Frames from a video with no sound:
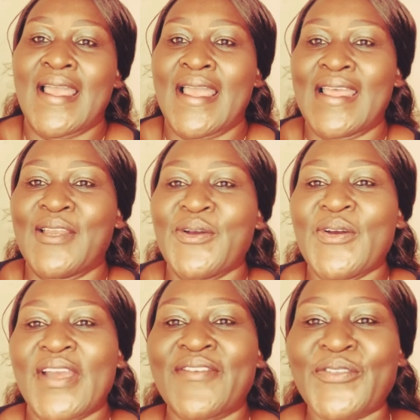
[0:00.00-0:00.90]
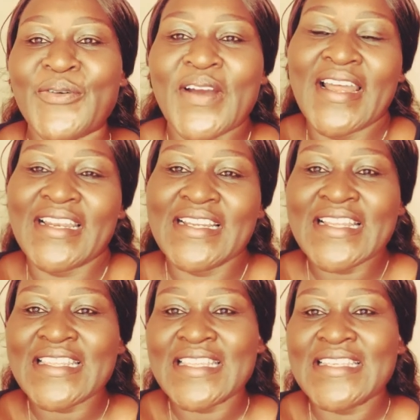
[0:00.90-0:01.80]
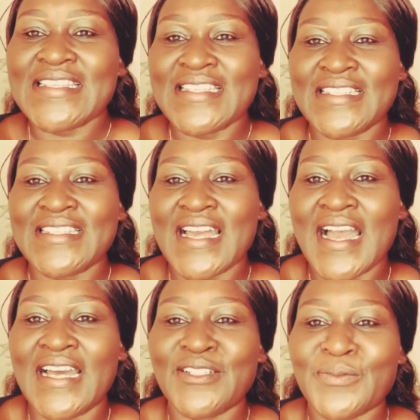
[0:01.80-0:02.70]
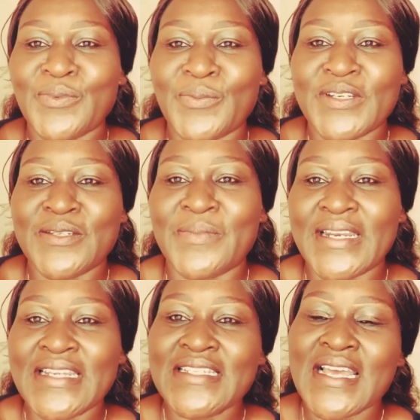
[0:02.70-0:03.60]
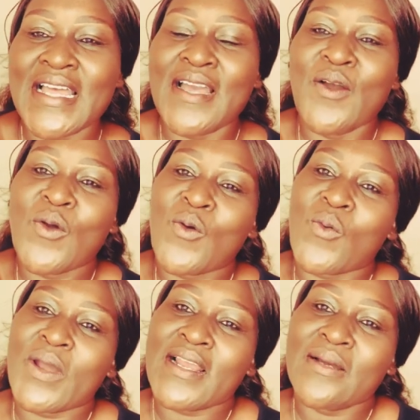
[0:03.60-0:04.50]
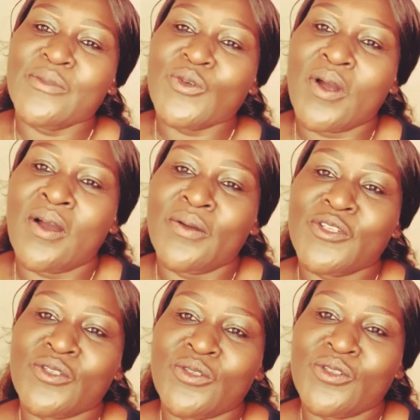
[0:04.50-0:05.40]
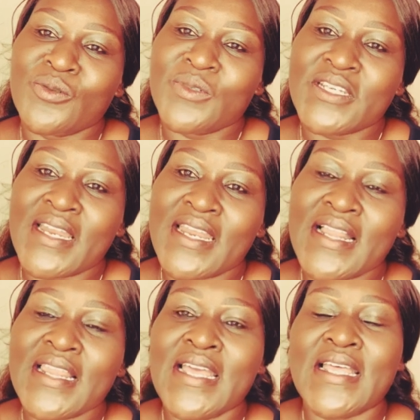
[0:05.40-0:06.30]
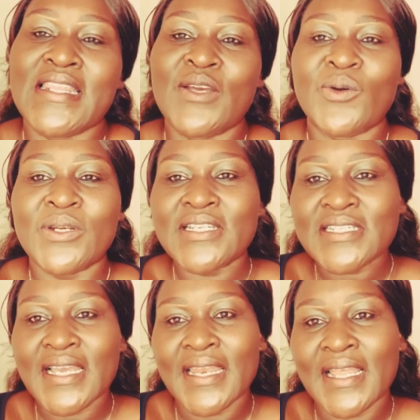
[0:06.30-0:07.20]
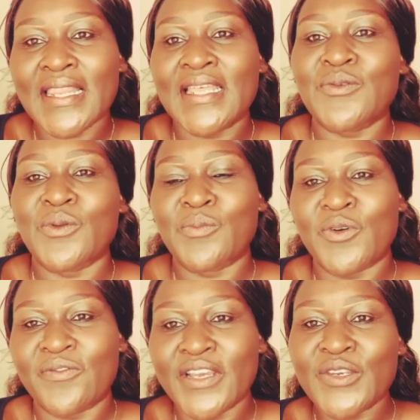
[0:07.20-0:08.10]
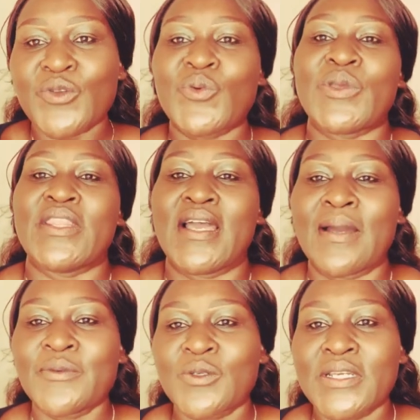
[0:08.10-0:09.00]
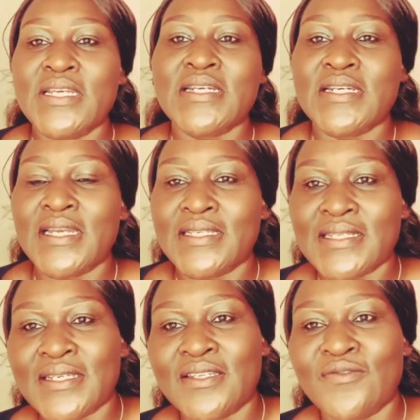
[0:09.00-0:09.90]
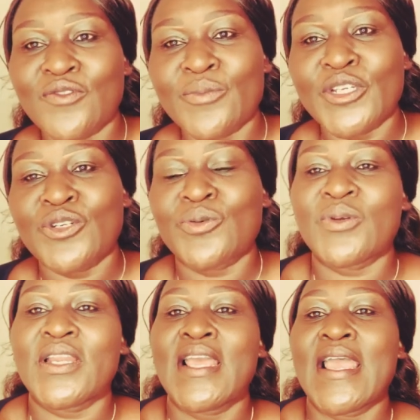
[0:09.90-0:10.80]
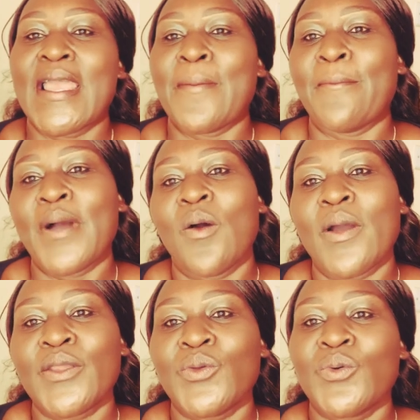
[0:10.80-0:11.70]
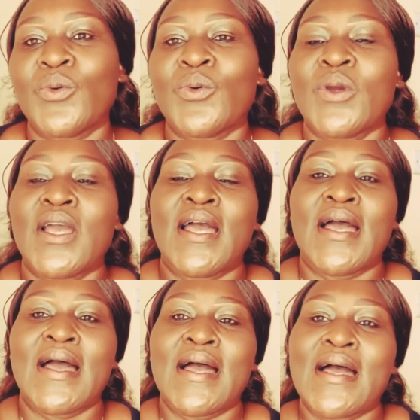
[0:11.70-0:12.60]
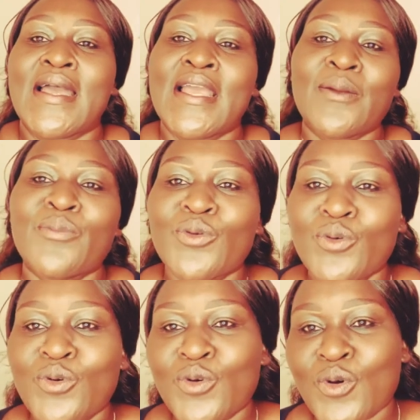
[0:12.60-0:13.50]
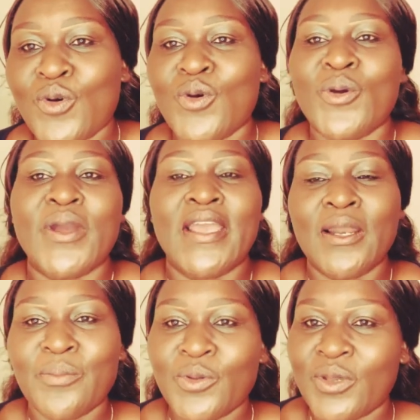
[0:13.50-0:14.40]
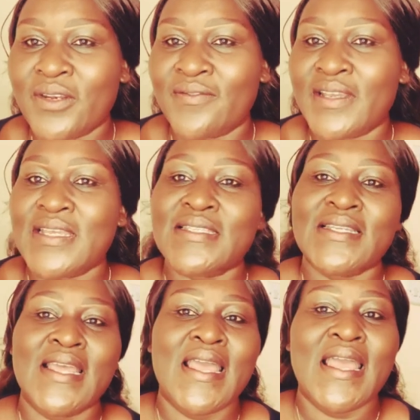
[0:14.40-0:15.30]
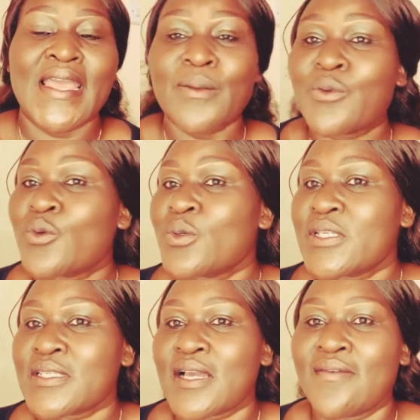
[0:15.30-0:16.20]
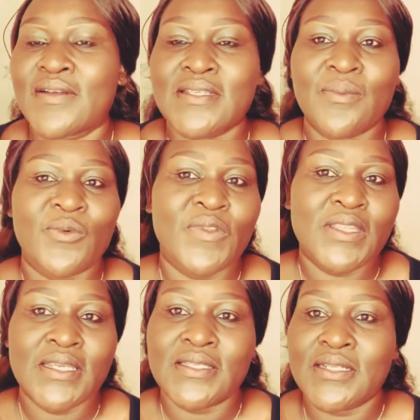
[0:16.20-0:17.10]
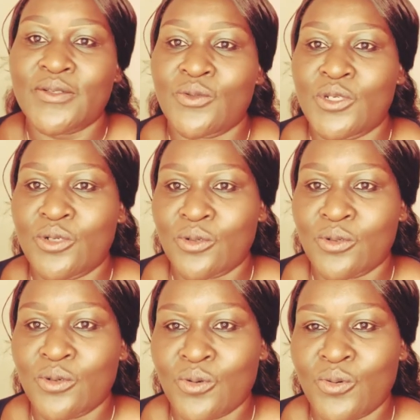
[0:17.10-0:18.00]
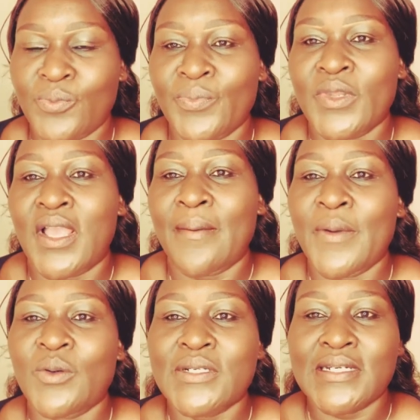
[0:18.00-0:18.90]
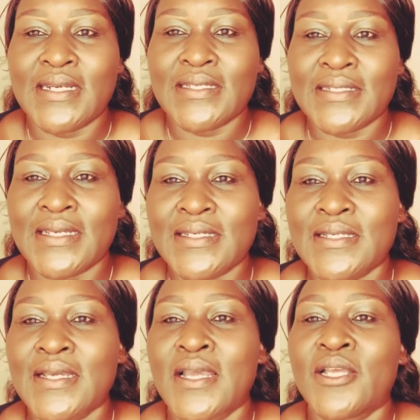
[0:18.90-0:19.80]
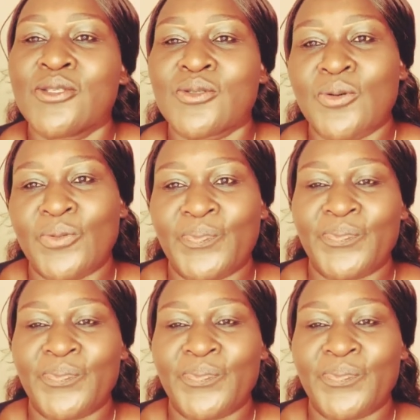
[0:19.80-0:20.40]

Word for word: Hello, everyone this is Hut property manager Welcome to our YouTube channel, the only channel that will provide you with up-to-date real estate information, empower you, uh, help you grow, help you invest, help you discover some of the things that you did not know about real estate. So